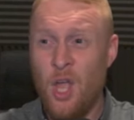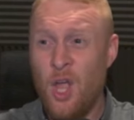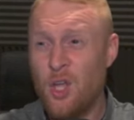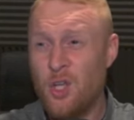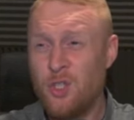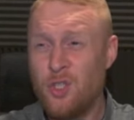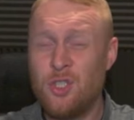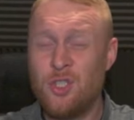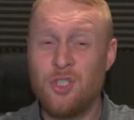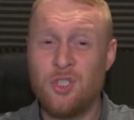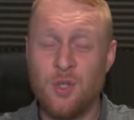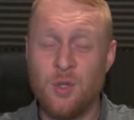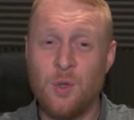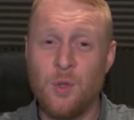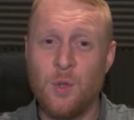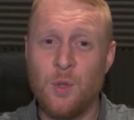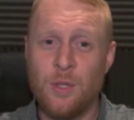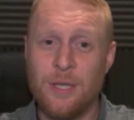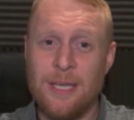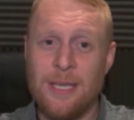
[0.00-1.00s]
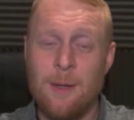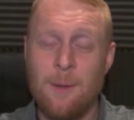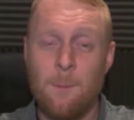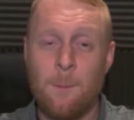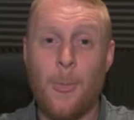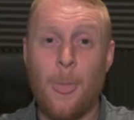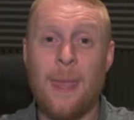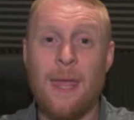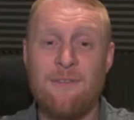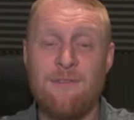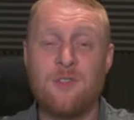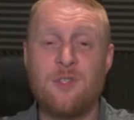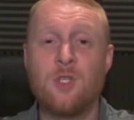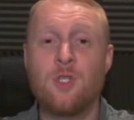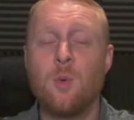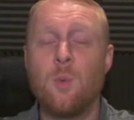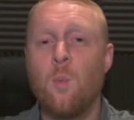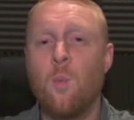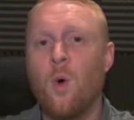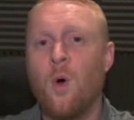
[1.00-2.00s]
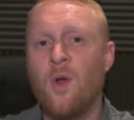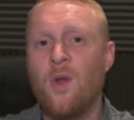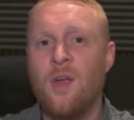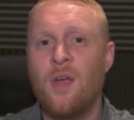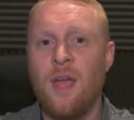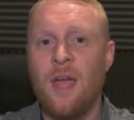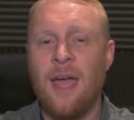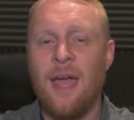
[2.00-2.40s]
And surely if someone